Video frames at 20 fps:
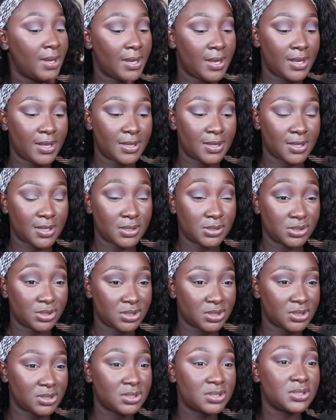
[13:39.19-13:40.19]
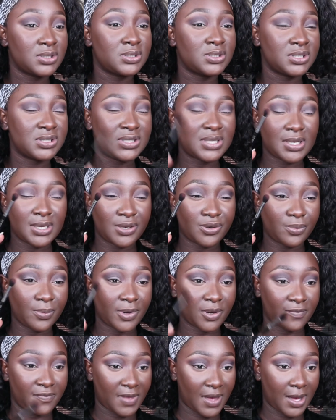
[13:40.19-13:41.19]
and then just, just a little bit
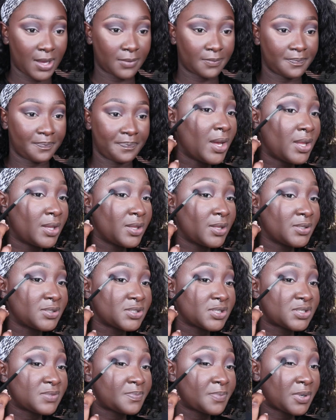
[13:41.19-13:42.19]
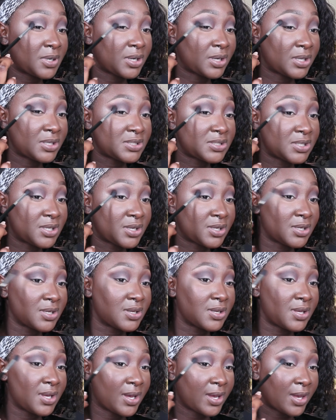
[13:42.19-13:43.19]
of that, and then just place it
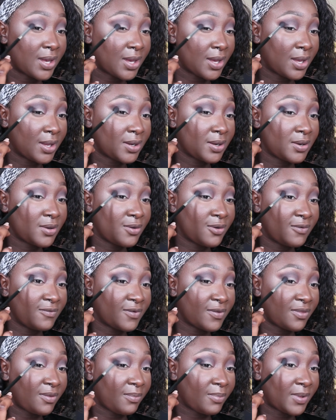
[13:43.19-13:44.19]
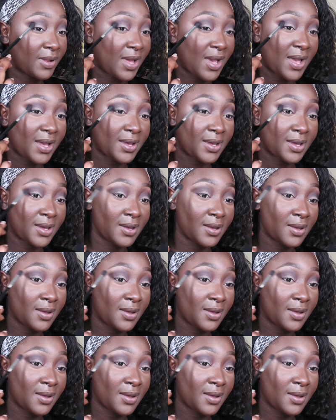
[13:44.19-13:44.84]
again over the black,